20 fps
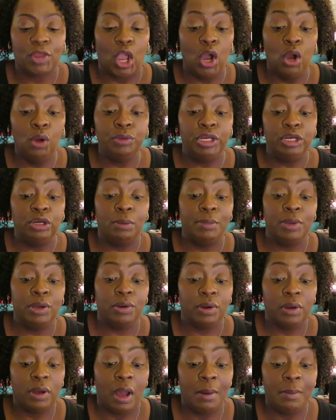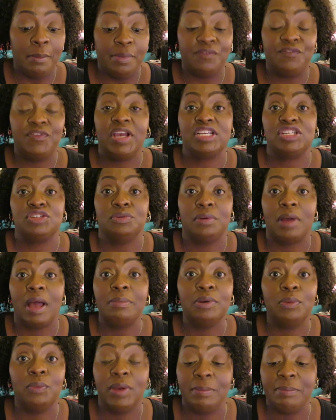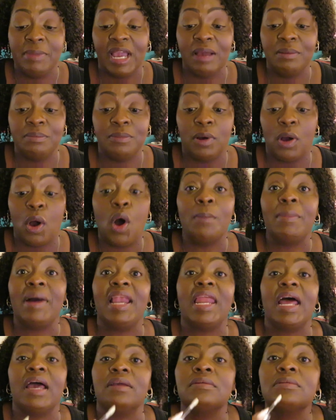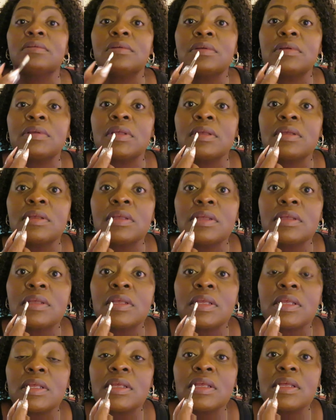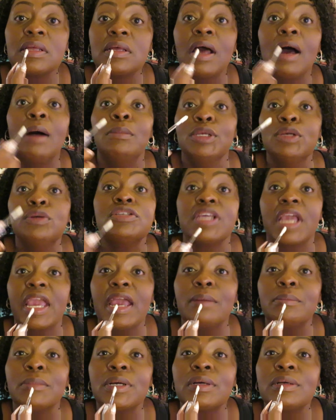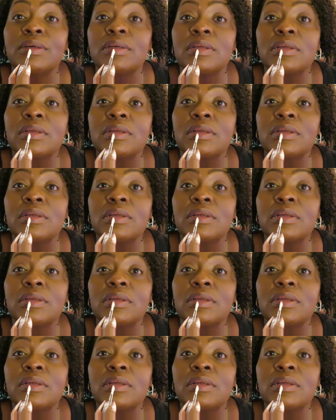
I don't need no mirror. I'm professional. I've been wearing makeup all my life. I'm gonna use the camera.